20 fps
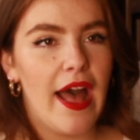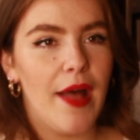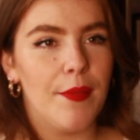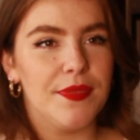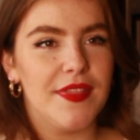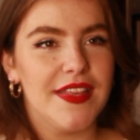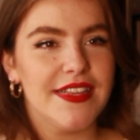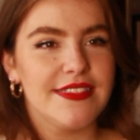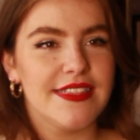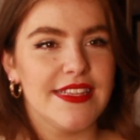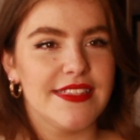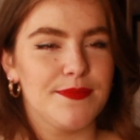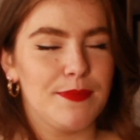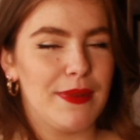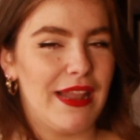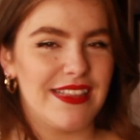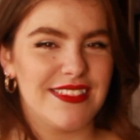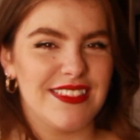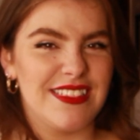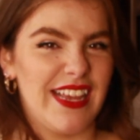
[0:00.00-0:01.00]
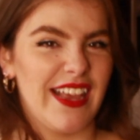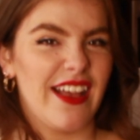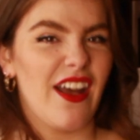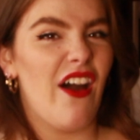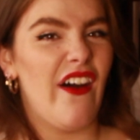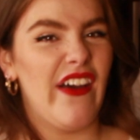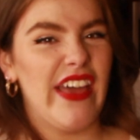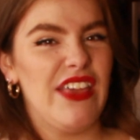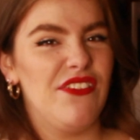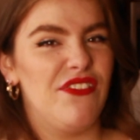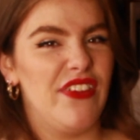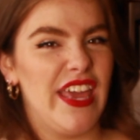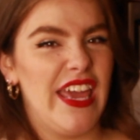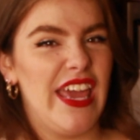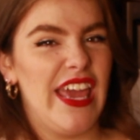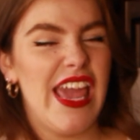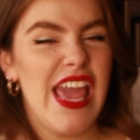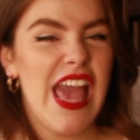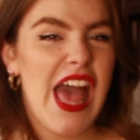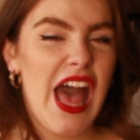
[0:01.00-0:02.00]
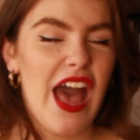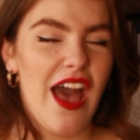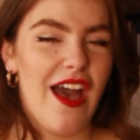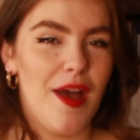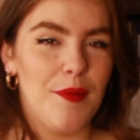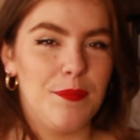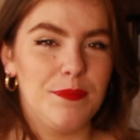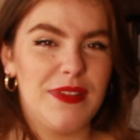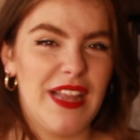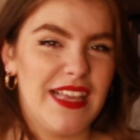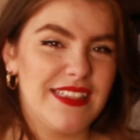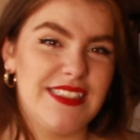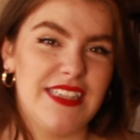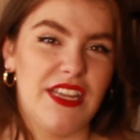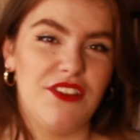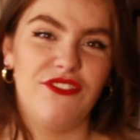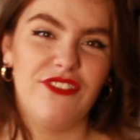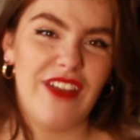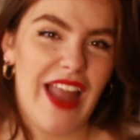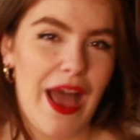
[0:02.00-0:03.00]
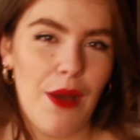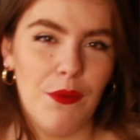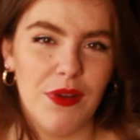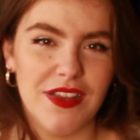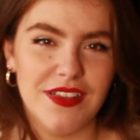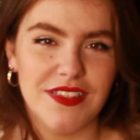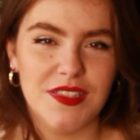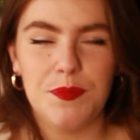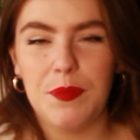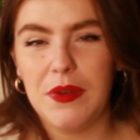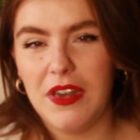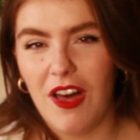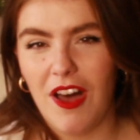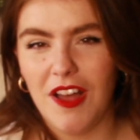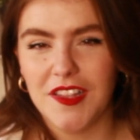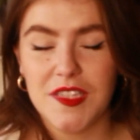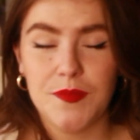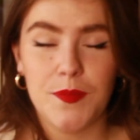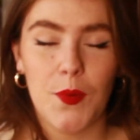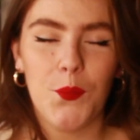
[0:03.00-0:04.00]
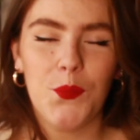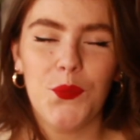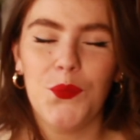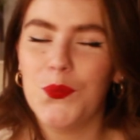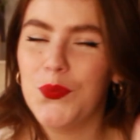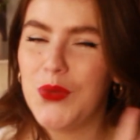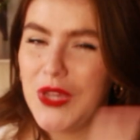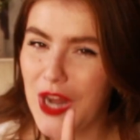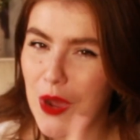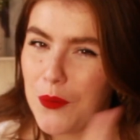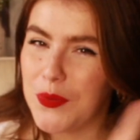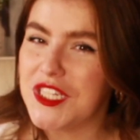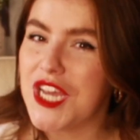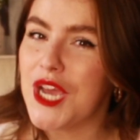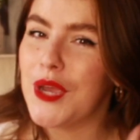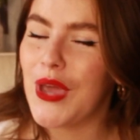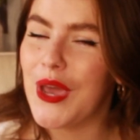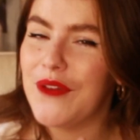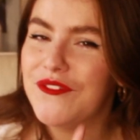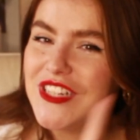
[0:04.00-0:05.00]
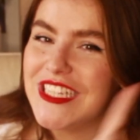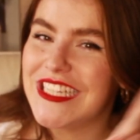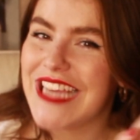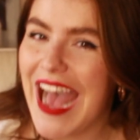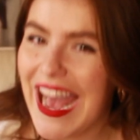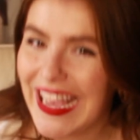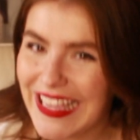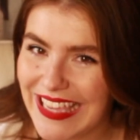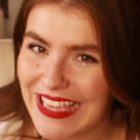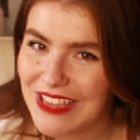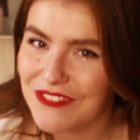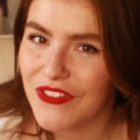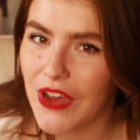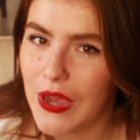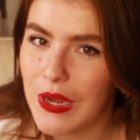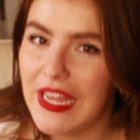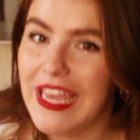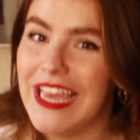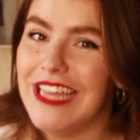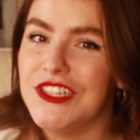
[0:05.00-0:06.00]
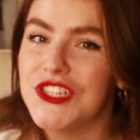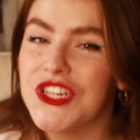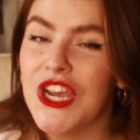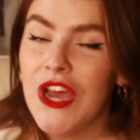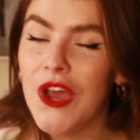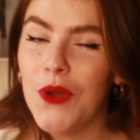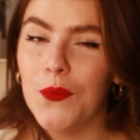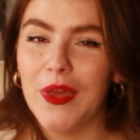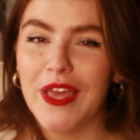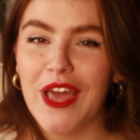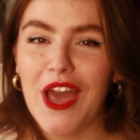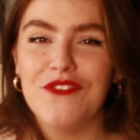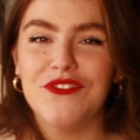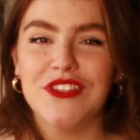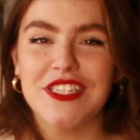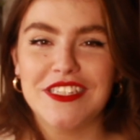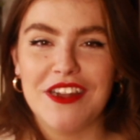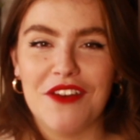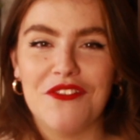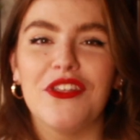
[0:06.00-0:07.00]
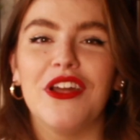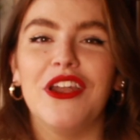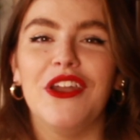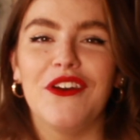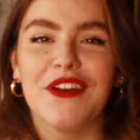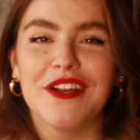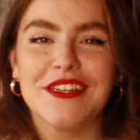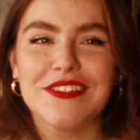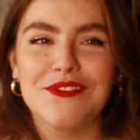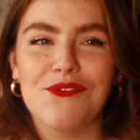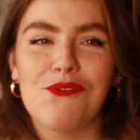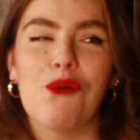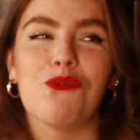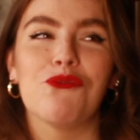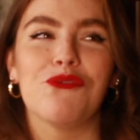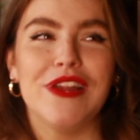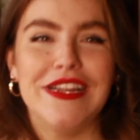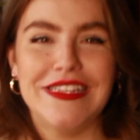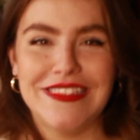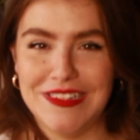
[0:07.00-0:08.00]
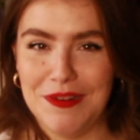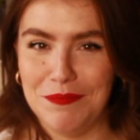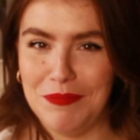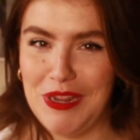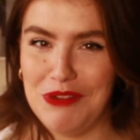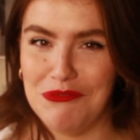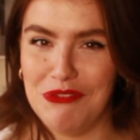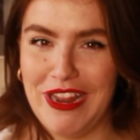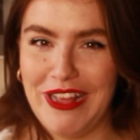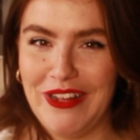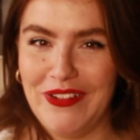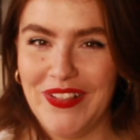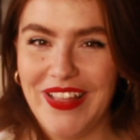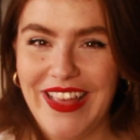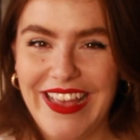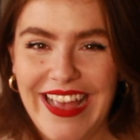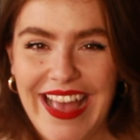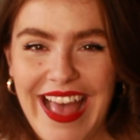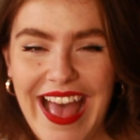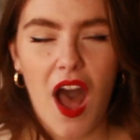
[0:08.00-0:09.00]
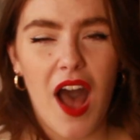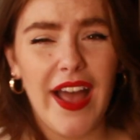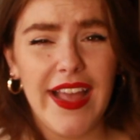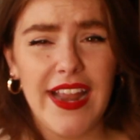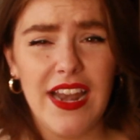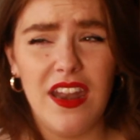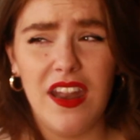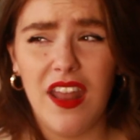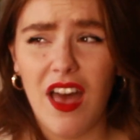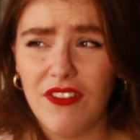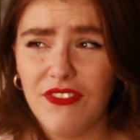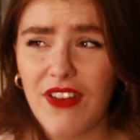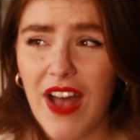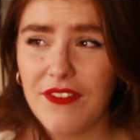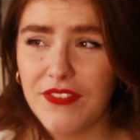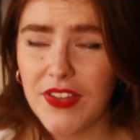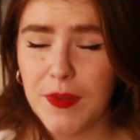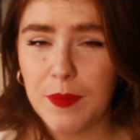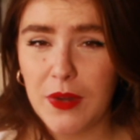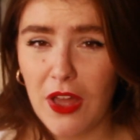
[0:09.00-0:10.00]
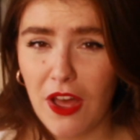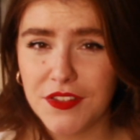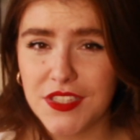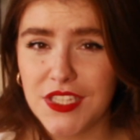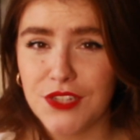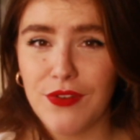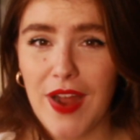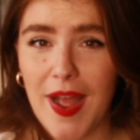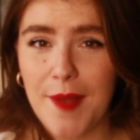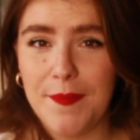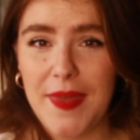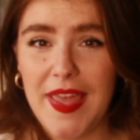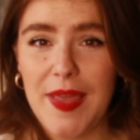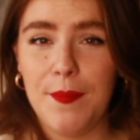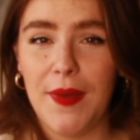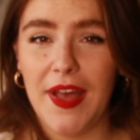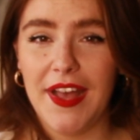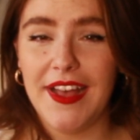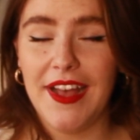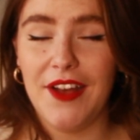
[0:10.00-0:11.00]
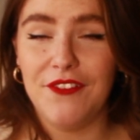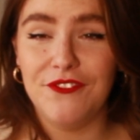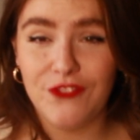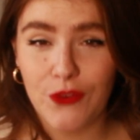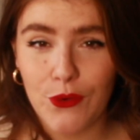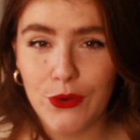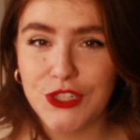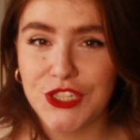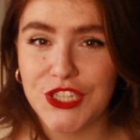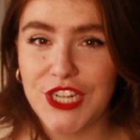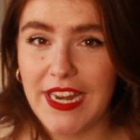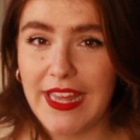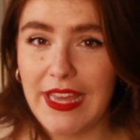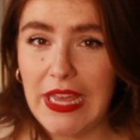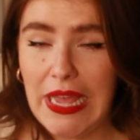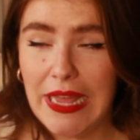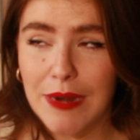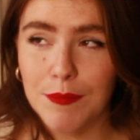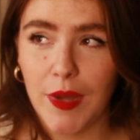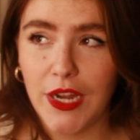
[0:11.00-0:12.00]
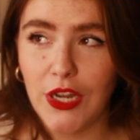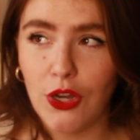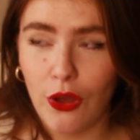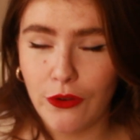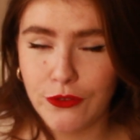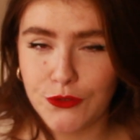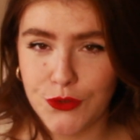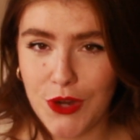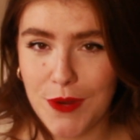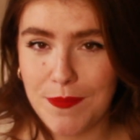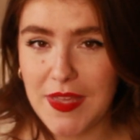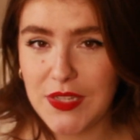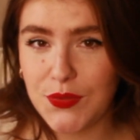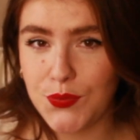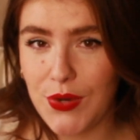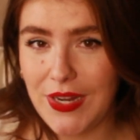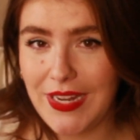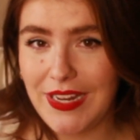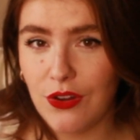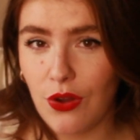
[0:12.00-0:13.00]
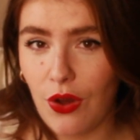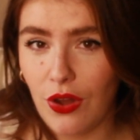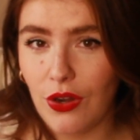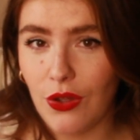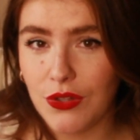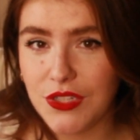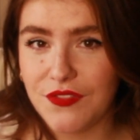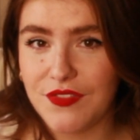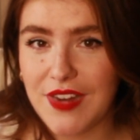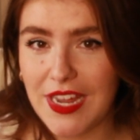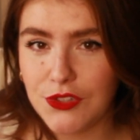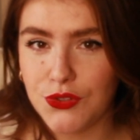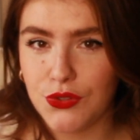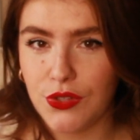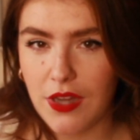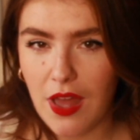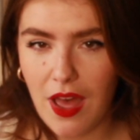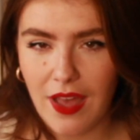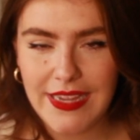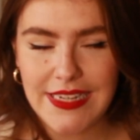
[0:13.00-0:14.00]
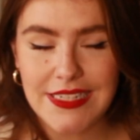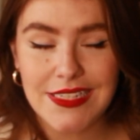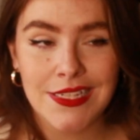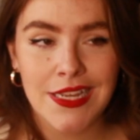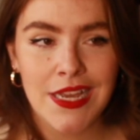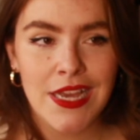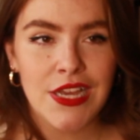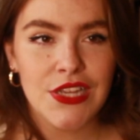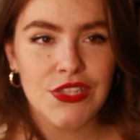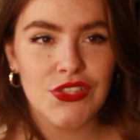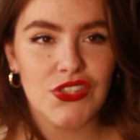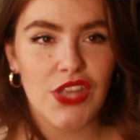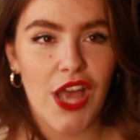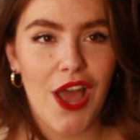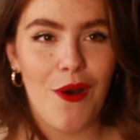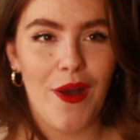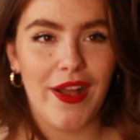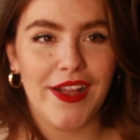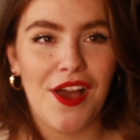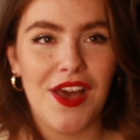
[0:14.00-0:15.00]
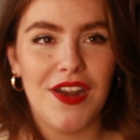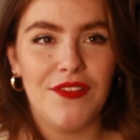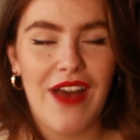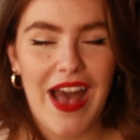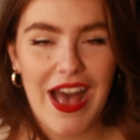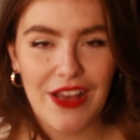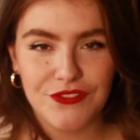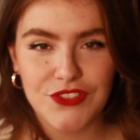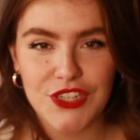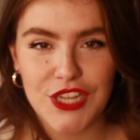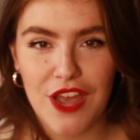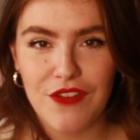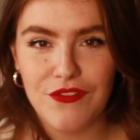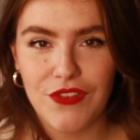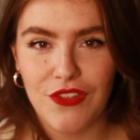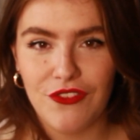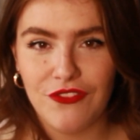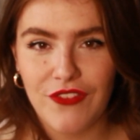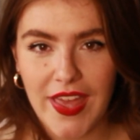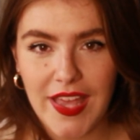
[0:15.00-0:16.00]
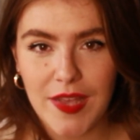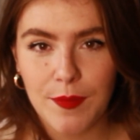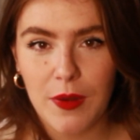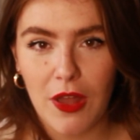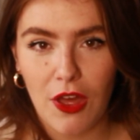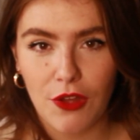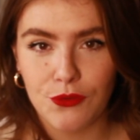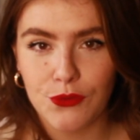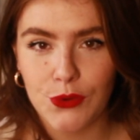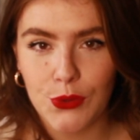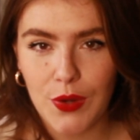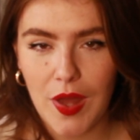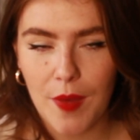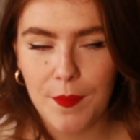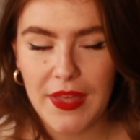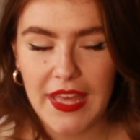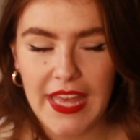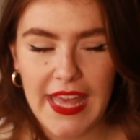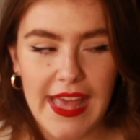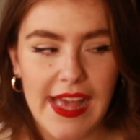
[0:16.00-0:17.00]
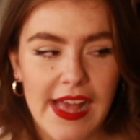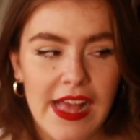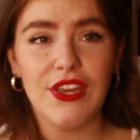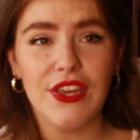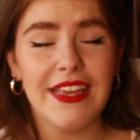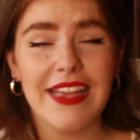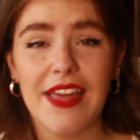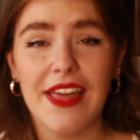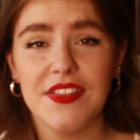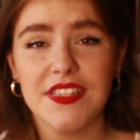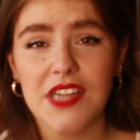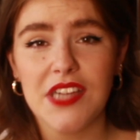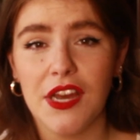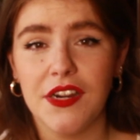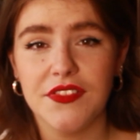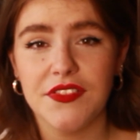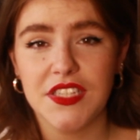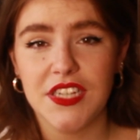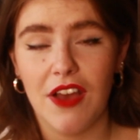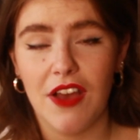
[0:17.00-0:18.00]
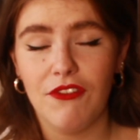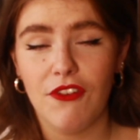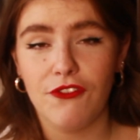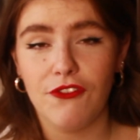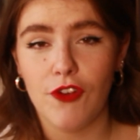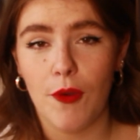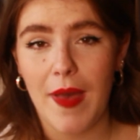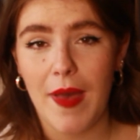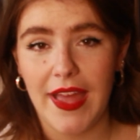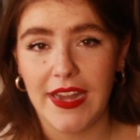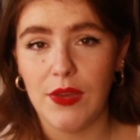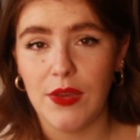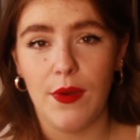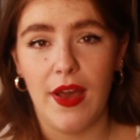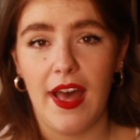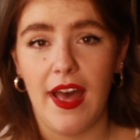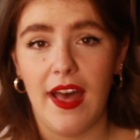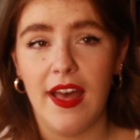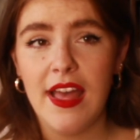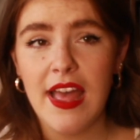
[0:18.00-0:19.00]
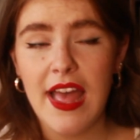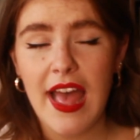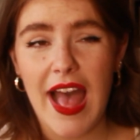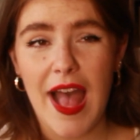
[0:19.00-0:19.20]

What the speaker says: This is plastic ivy, plastic flowers, plants, but you know, we don't go for tacky foliage. We go for stuff that looks reasonably real. I love having plants around me, but unfortunately in my loft room there's really not a lot of natural light, so I kind of have to go for the fake plant rule up here. You can get this kind of stuff from anywhere.